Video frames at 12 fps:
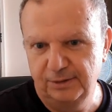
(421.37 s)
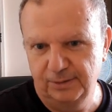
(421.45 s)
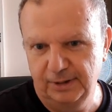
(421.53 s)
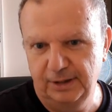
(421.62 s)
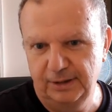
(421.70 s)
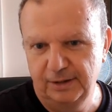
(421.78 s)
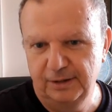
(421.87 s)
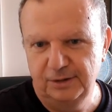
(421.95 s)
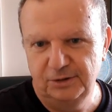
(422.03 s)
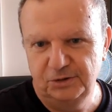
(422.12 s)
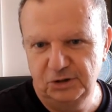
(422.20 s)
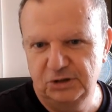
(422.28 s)
right?
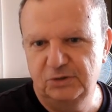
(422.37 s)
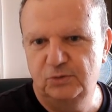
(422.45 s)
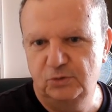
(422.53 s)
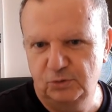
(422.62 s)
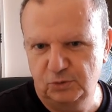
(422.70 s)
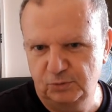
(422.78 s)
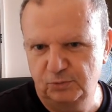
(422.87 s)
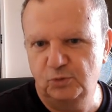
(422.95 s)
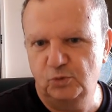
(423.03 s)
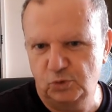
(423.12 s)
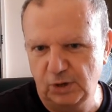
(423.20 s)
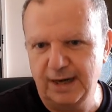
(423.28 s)
Just
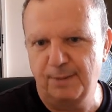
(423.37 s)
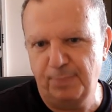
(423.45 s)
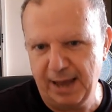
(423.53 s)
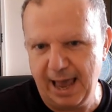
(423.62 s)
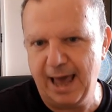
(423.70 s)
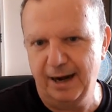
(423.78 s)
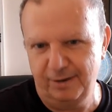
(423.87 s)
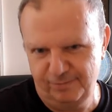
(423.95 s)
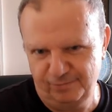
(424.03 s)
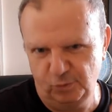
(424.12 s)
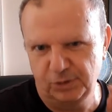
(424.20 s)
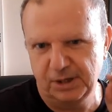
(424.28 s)
try to pad it
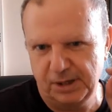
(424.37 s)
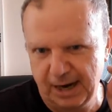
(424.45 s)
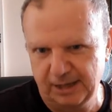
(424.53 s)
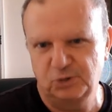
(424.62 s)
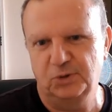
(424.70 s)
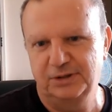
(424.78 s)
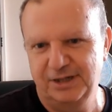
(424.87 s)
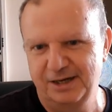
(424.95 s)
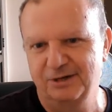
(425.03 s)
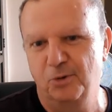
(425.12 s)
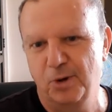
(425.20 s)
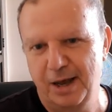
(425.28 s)
with an extra
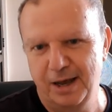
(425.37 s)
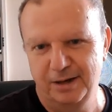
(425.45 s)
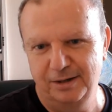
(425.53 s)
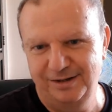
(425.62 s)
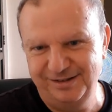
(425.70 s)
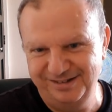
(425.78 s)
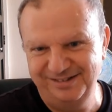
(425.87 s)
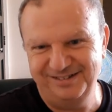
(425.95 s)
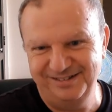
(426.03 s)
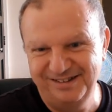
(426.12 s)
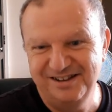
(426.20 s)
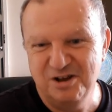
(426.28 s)
$10,000.
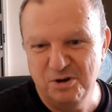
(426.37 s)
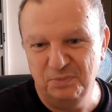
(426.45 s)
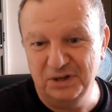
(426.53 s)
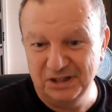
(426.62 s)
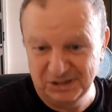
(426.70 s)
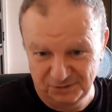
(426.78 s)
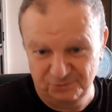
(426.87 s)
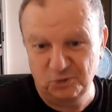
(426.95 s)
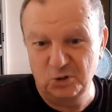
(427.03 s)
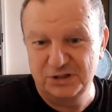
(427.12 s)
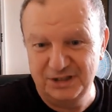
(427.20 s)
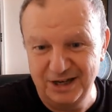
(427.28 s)
Because the
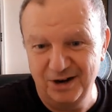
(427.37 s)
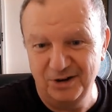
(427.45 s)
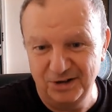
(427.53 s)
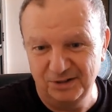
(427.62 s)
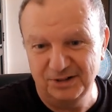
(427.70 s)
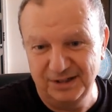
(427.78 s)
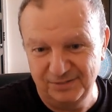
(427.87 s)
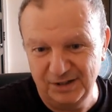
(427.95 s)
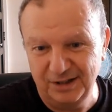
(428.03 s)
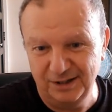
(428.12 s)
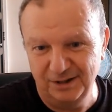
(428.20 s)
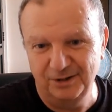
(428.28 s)
first year you're living
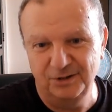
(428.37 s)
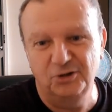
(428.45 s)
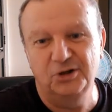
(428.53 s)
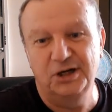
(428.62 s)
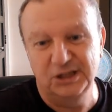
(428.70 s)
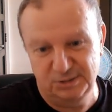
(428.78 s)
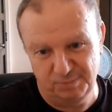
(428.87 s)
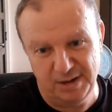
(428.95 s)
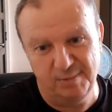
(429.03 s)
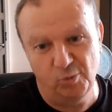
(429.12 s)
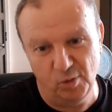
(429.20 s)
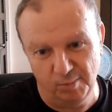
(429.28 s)
here, you're going to
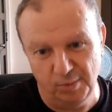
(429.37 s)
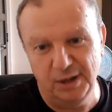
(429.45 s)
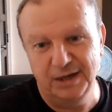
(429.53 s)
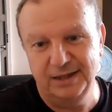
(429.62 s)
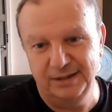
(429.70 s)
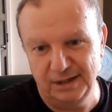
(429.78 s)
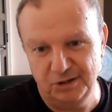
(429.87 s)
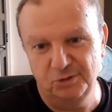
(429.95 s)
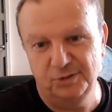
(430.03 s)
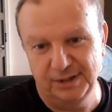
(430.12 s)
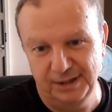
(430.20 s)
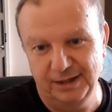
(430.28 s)
spend more money than you
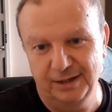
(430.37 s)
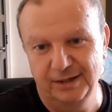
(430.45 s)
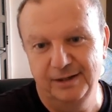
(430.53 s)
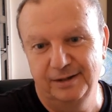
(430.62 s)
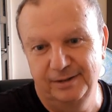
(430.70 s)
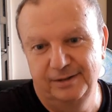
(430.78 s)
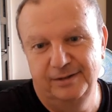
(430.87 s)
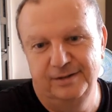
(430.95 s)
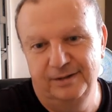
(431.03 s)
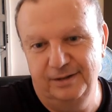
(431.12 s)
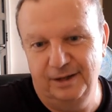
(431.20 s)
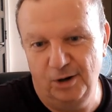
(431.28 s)
think.
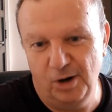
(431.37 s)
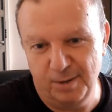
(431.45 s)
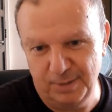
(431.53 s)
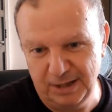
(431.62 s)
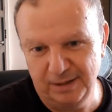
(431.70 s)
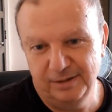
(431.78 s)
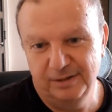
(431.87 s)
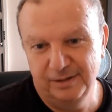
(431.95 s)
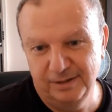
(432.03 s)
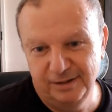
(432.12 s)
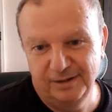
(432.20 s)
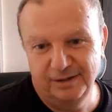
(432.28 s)
You know what I mean?
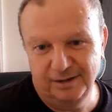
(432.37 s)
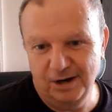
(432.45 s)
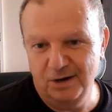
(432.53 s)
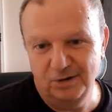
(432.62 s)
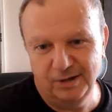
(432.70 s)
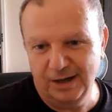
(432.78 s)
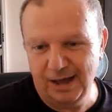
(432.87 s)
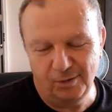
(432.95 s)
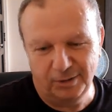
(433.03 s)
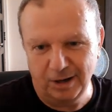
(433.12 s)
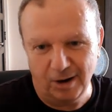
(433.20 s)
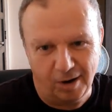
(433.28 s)
Now you got, I
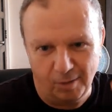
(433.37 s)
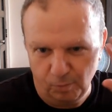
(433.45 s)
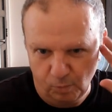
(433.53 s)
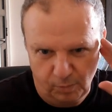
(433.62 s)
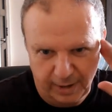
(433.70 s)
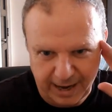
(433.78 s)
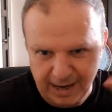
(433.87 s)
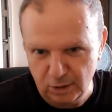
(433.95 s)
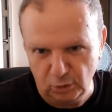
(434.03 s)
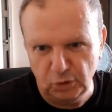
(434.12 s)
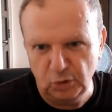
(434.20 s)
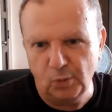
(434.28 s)
don't care how
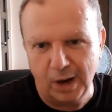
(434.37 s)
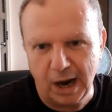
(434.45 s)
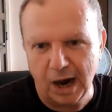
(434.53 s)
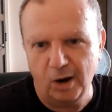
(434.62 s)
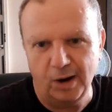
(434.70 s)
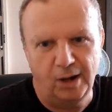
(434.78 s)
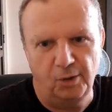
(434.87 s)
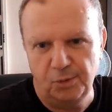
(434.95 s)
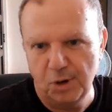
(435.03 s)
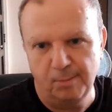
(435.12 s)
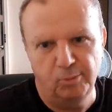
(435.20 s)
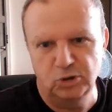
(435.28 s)
anal you are, how
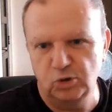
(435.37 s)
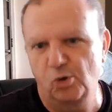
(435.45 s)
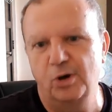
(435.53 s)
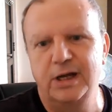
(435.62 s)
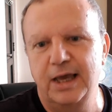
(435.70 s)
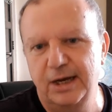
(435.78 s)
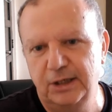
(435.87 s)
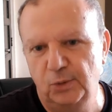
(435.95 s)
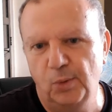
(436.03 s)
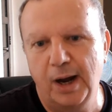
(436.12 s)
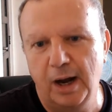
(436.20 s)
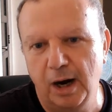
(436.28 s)
numbers oriented
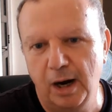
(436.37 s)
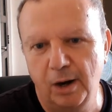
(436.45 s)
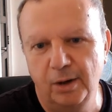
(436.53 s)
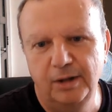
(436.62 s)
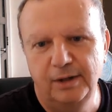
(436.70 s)
you are,